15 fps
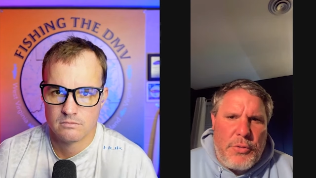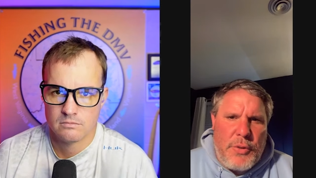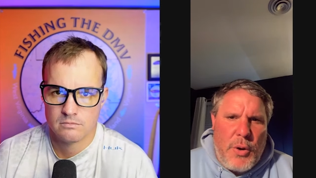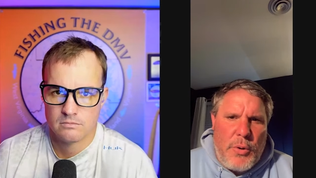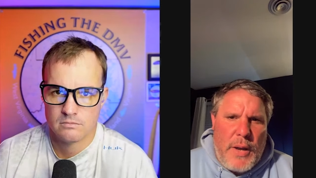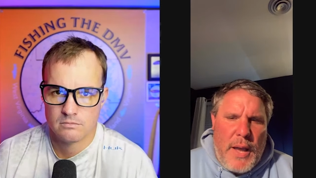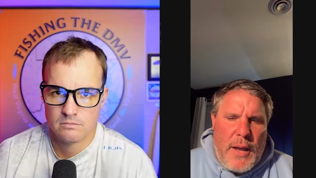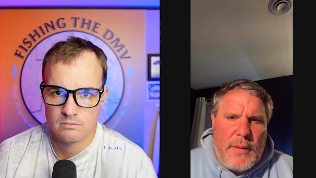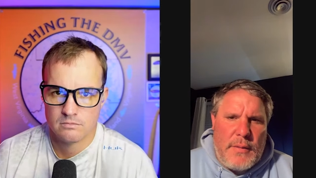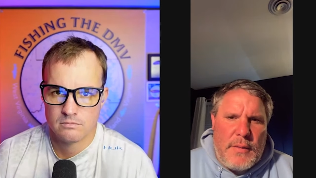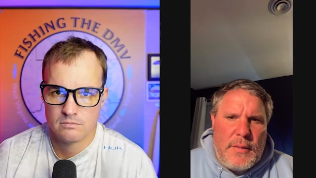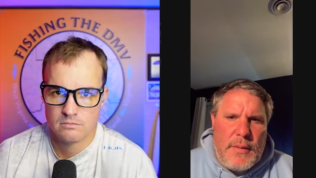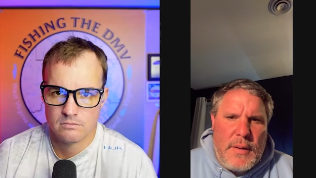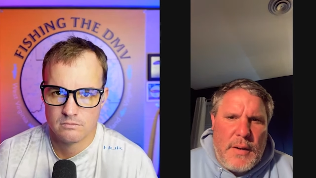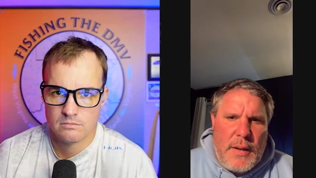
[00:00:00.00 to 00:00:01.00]
Speaker 1: You want to throw it
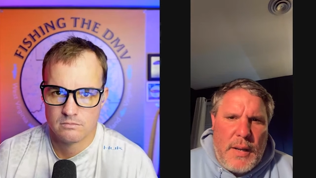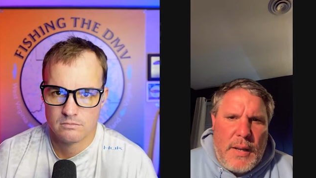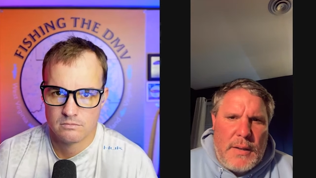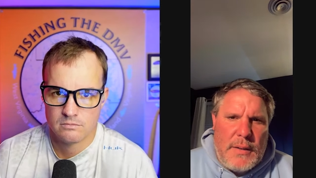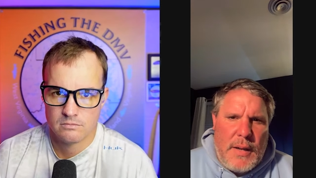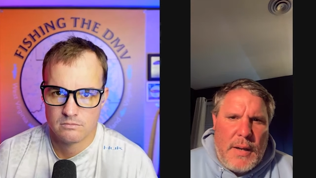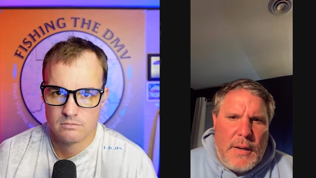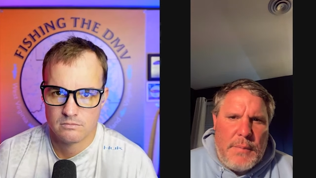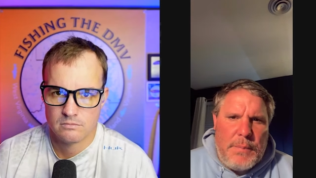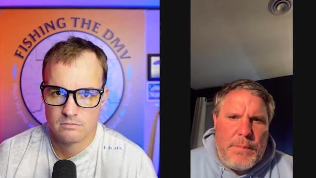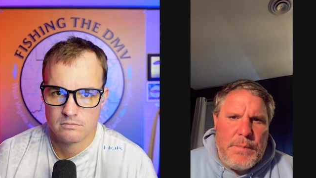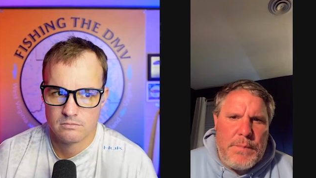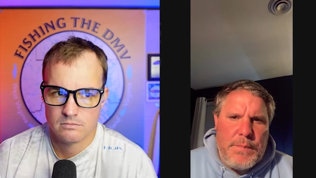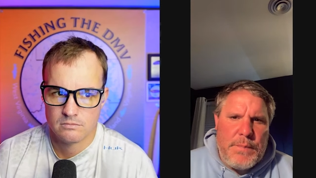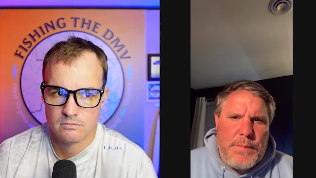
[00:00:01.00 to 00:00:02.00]
out and
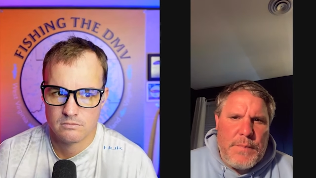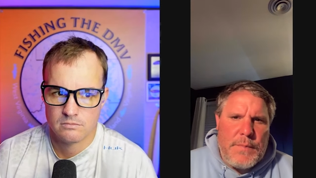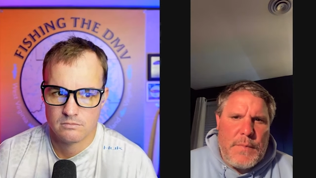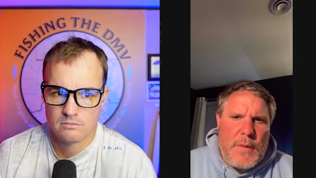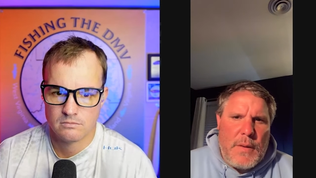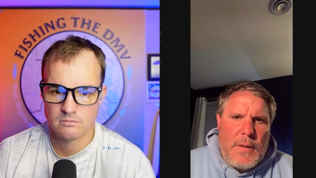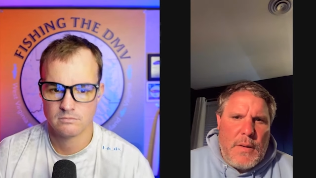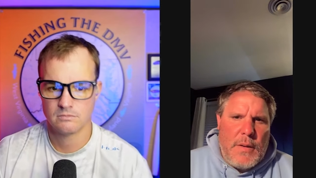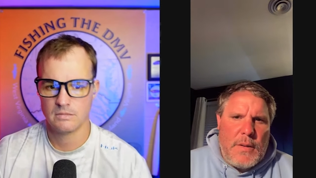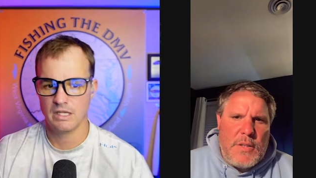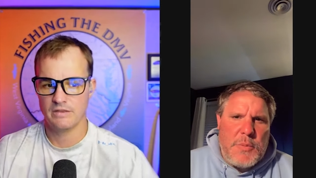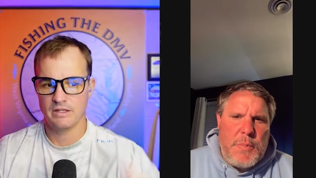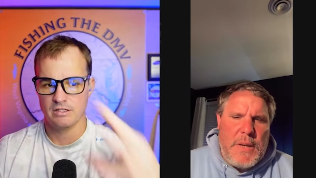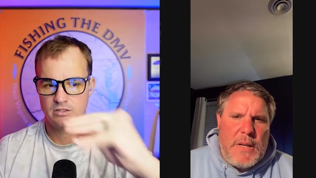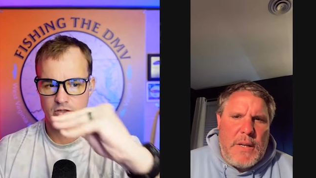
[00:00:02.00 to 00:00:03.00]
Speaker 2: get
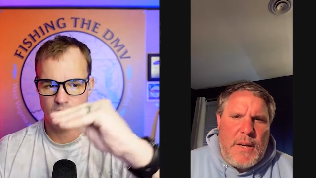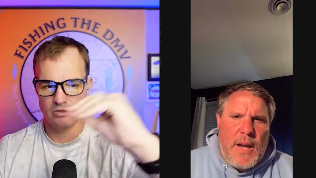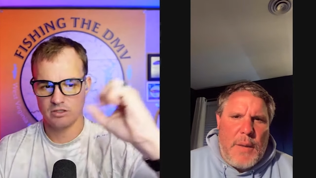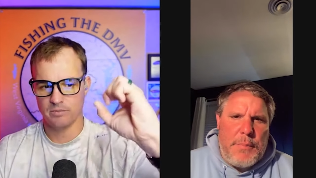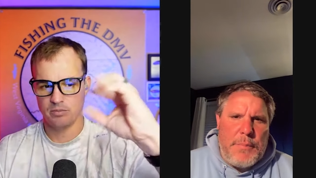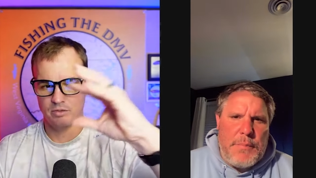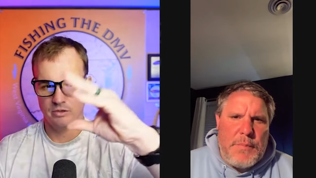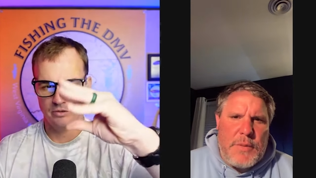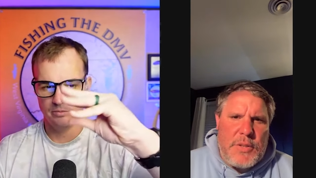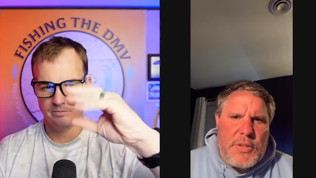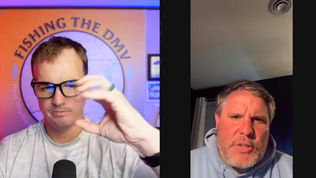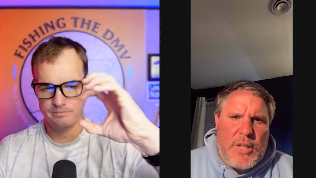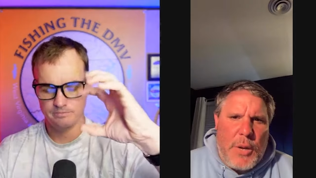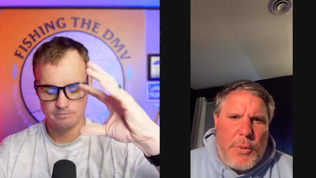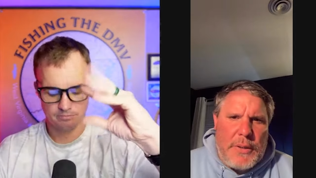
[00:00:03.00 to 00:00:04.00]
that skirt
Speaker 1: to speed it up,
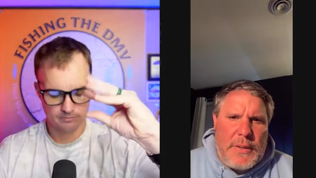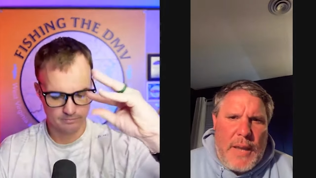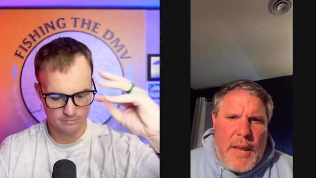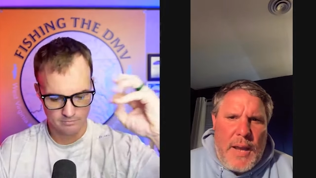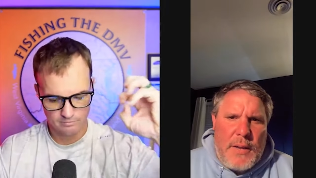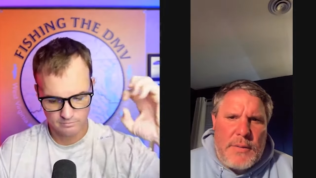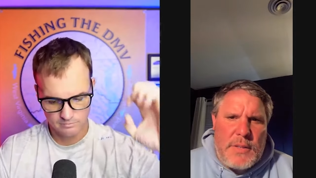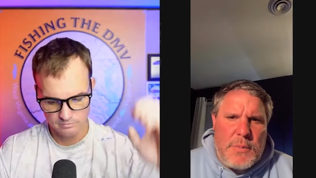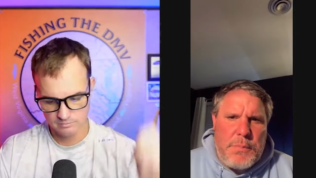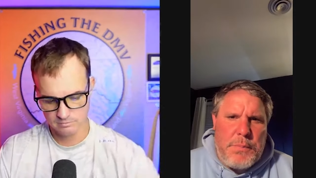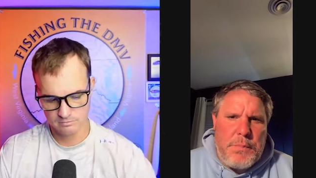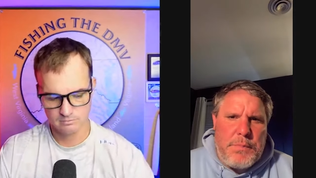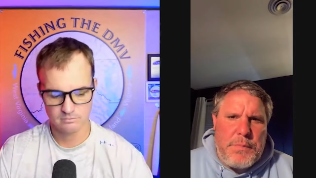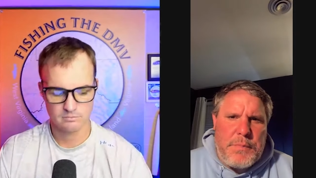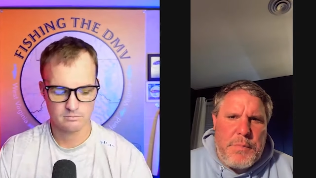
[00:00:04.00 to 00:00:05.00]
slow it
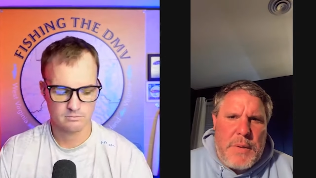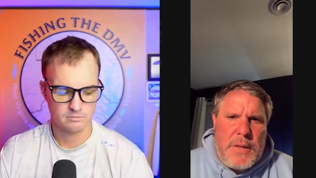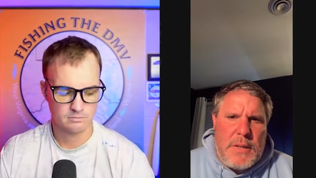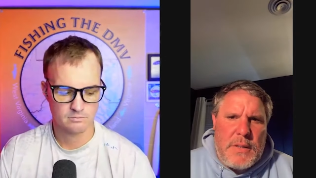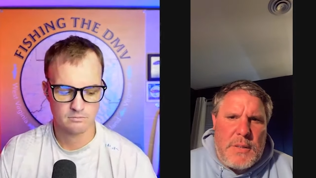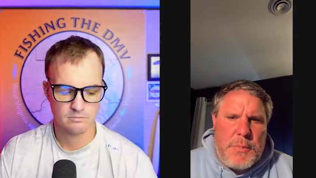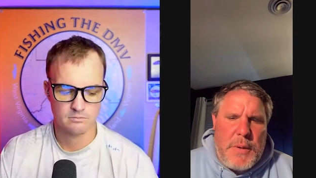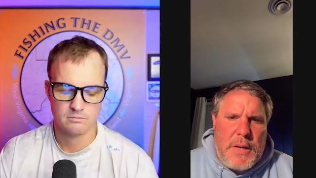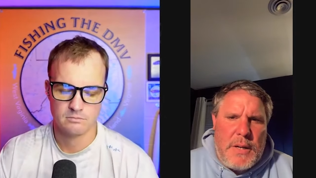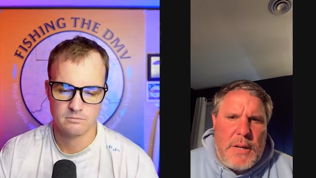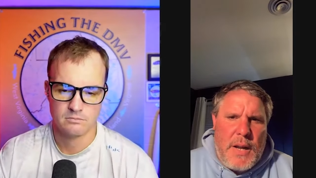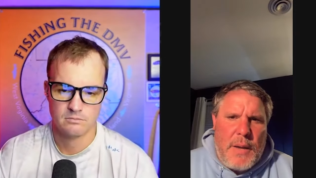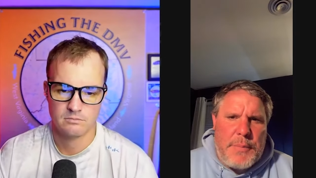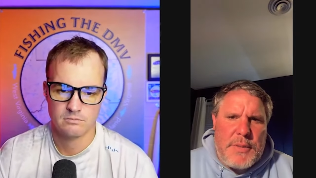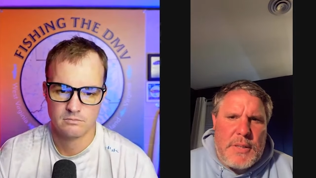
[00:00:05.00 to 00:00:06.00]
down, speed
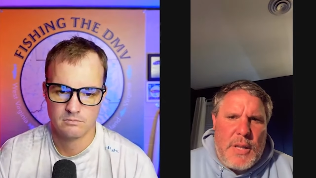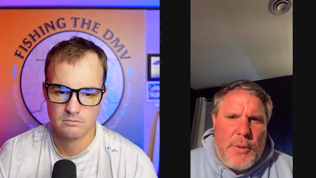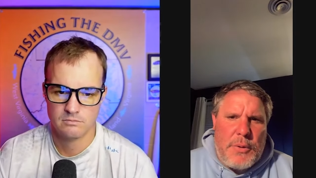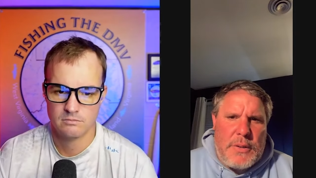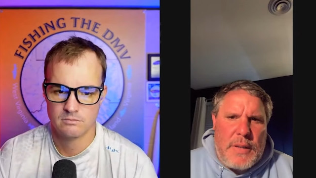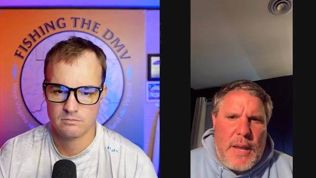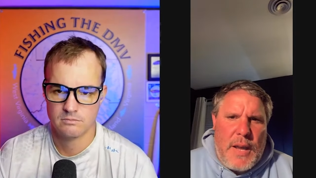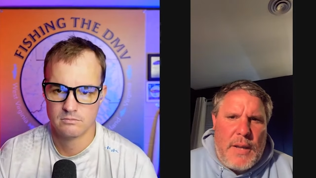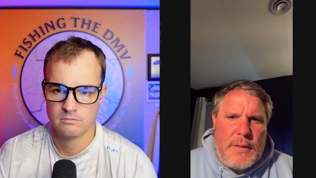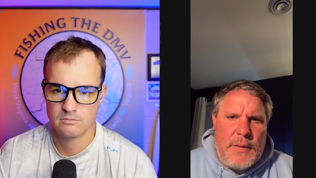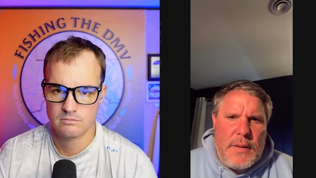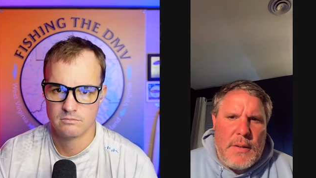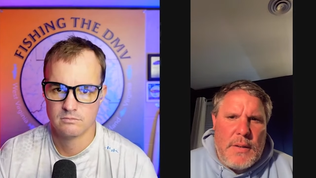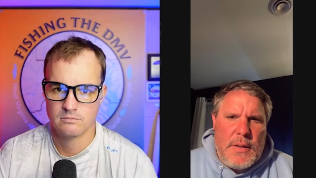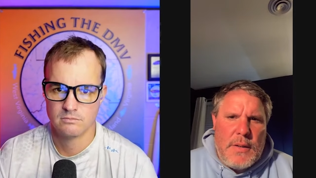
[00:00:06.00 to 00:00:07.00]
it up, slow it
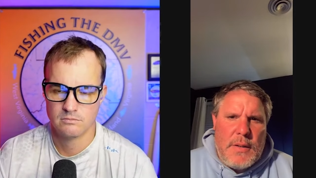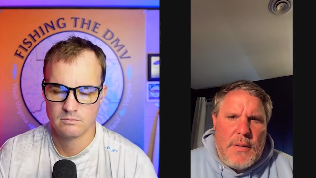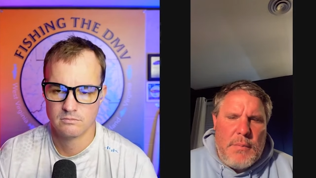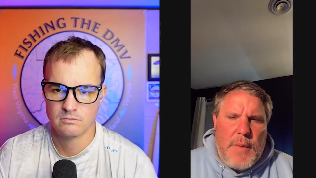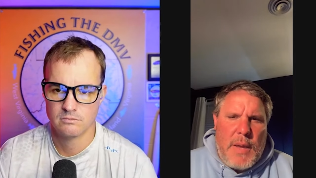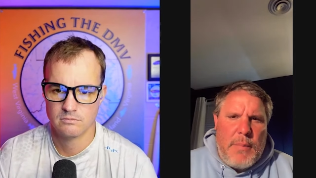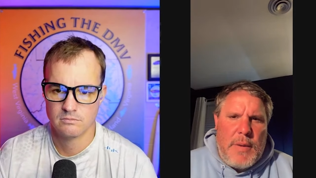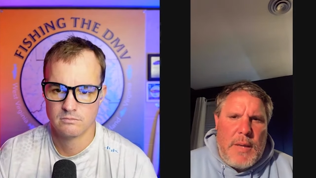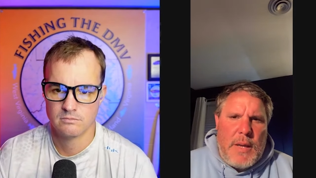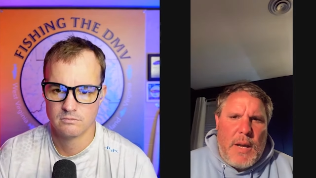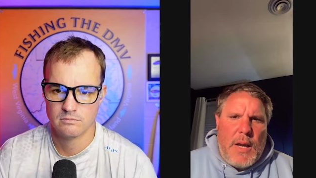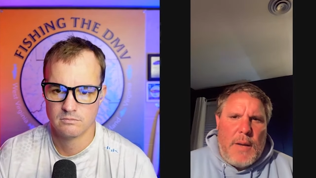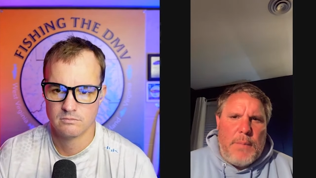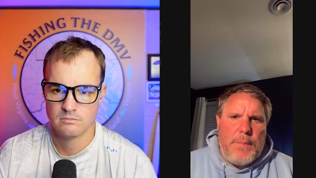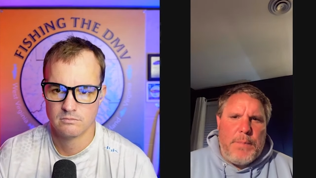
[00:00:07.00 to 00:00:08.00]
down.
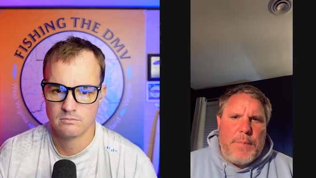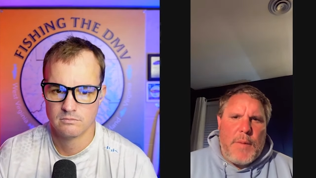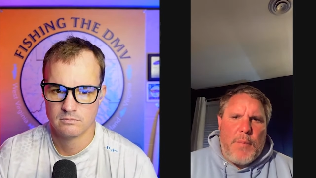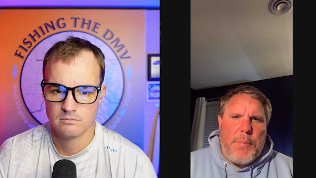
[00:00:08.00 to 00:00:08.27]
Maybe